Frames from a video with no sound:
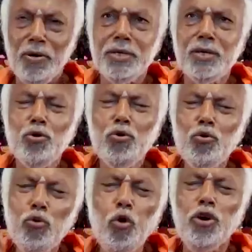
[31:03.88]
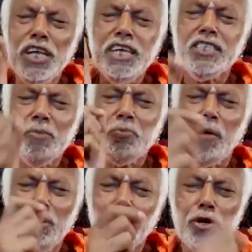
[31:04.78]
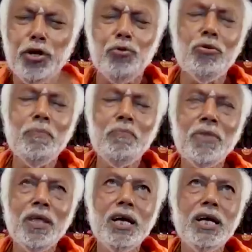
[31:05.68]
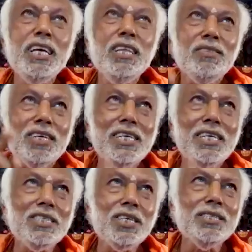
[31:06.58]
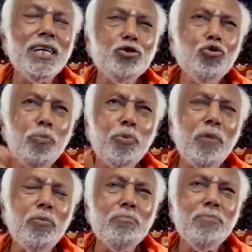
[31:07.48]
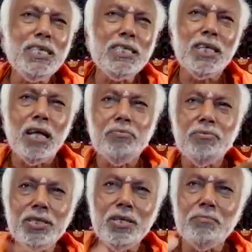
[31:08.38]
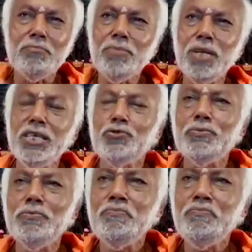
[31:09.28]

for it. Who creates the problem for you? In the creation, there is no problem by itself. Listen, please.